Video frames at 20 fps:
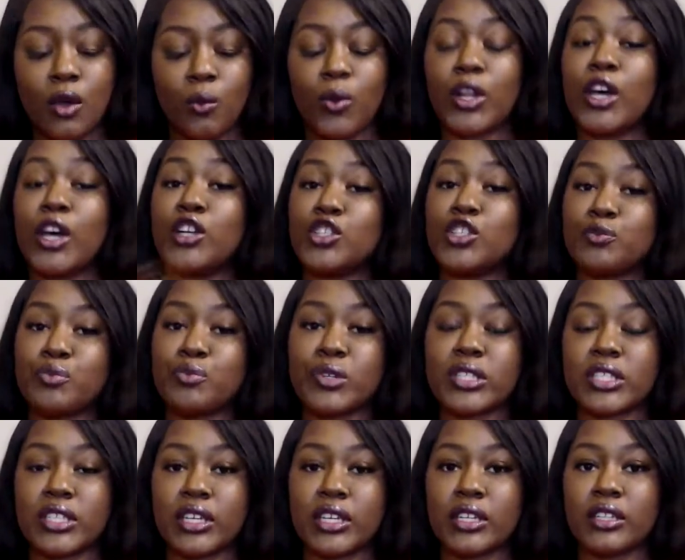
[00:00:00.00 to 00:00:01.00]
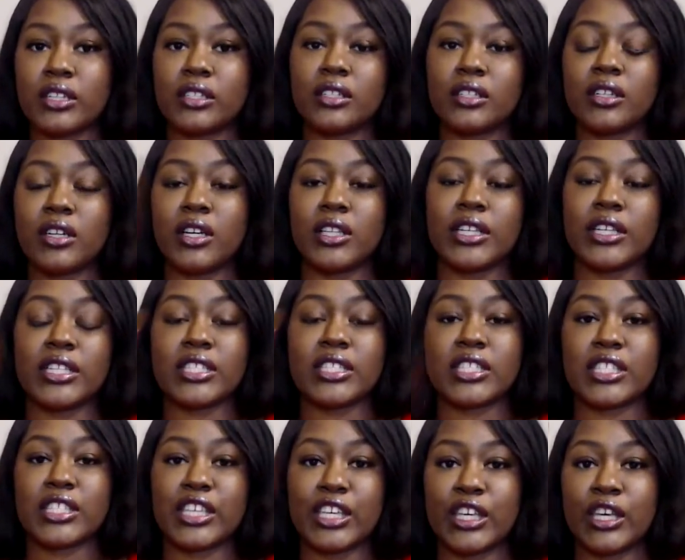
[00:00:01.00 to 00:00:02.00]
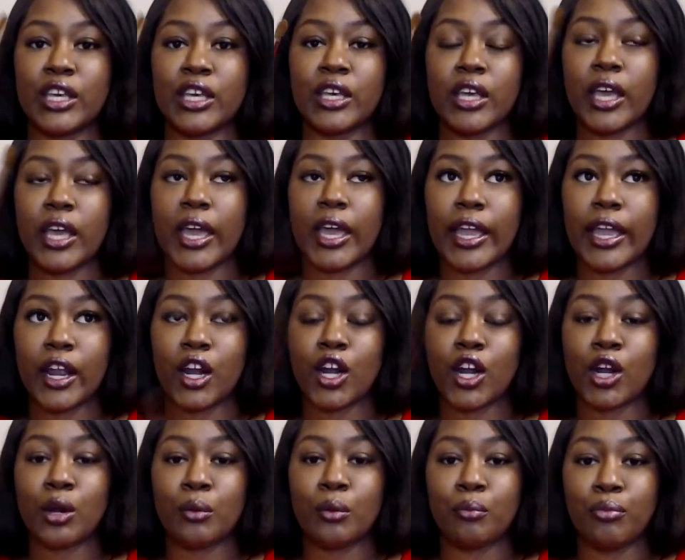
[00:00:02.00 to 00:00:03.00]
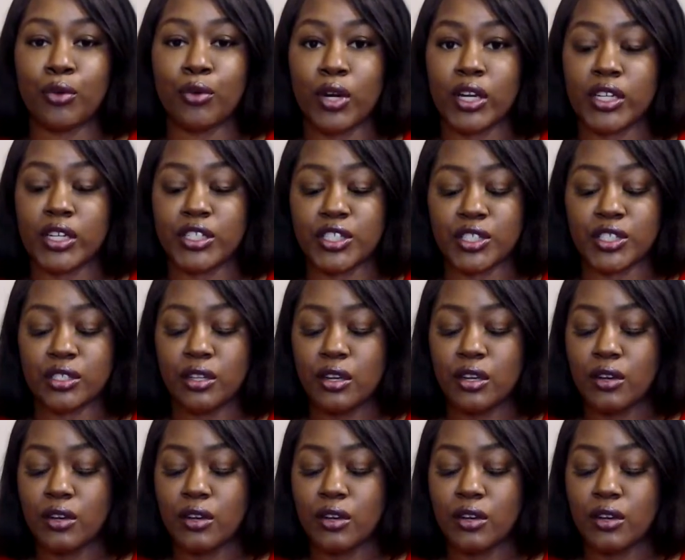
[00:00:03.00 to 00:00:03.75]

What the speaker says: 100% Kolinsky hair brush